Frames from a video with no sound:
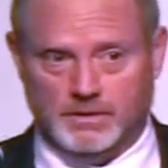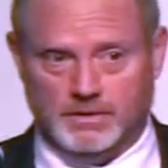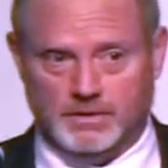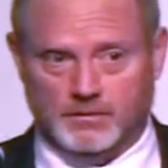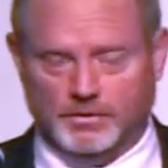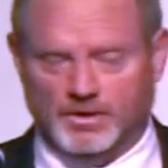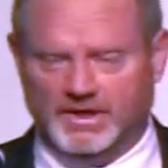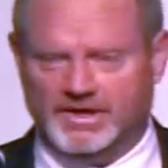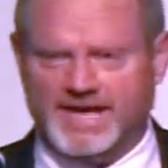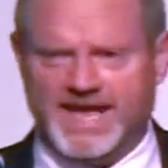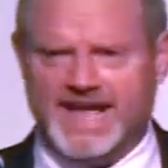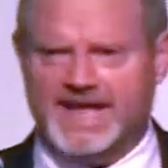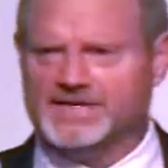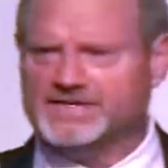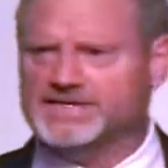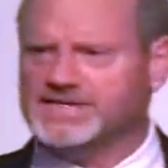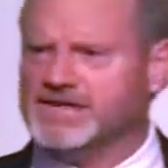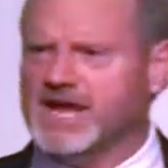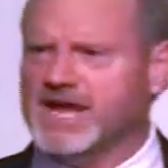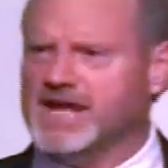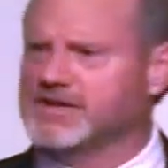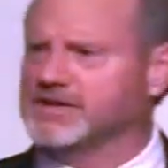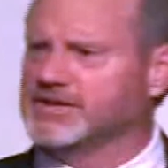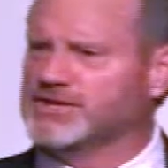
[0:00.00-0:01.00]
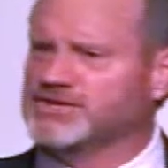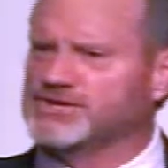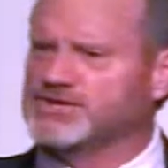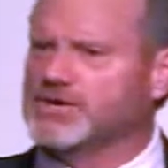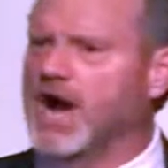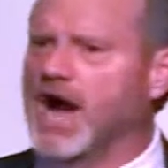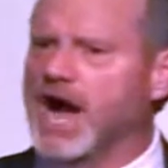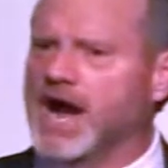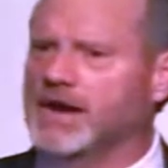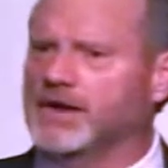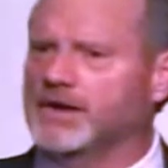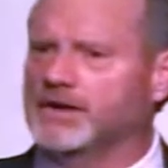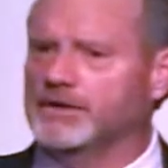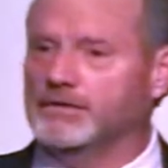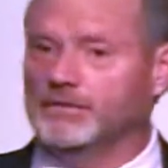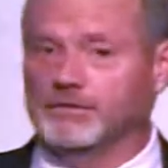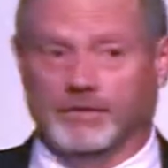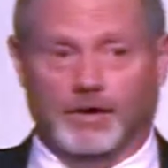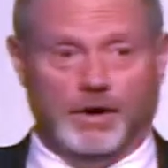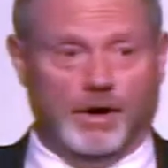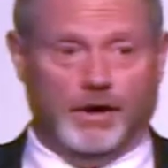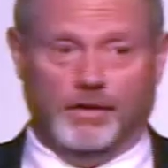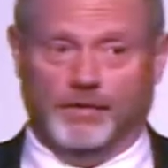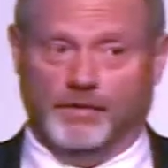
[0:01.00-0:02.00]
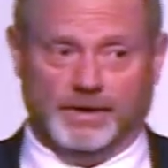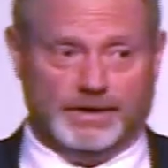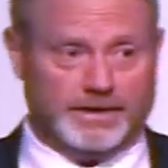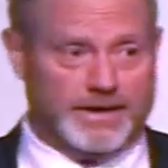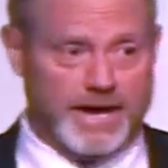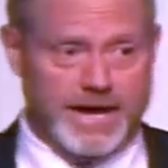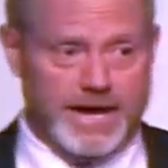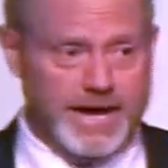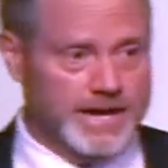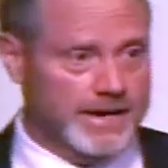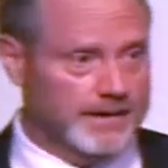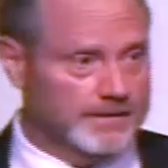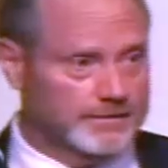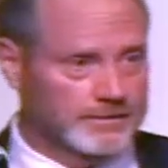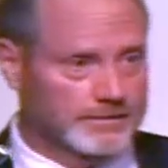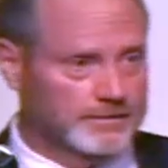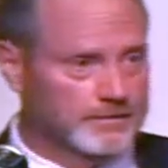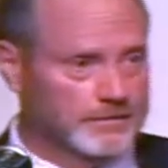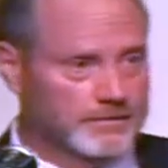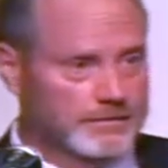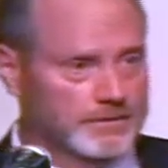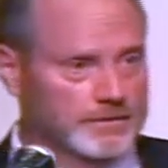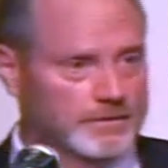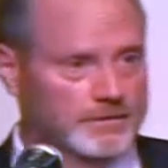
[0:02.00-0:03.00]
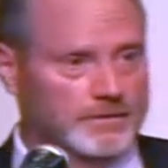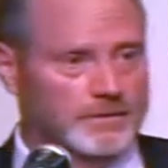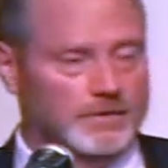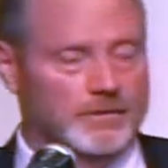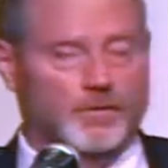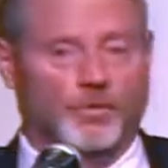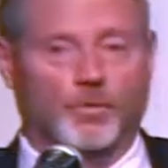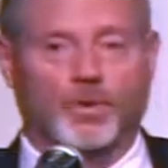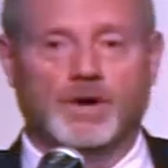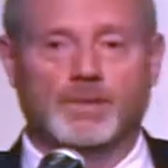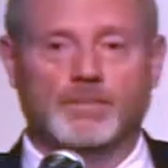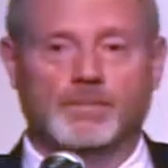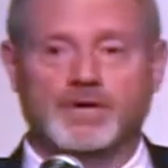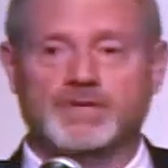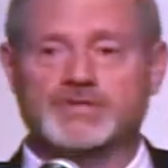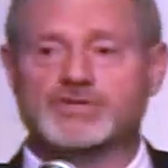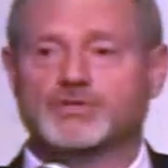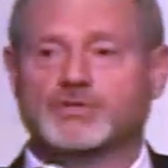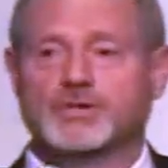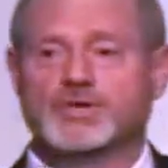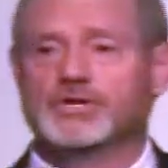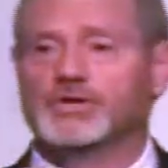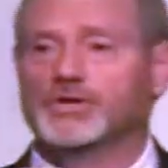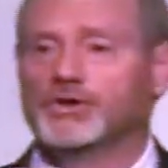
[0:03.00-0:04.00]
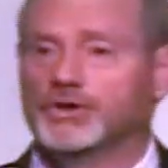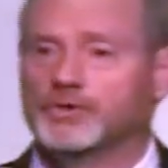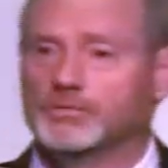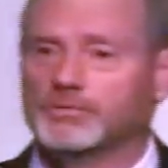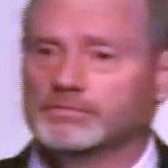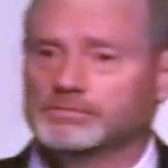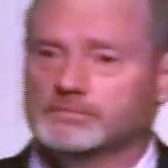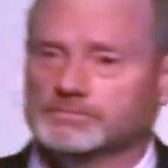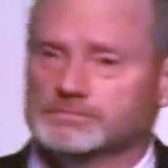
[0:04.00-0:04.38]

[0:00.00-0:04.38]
Well, it can't stay in the Shire. No, it can't. What must we do?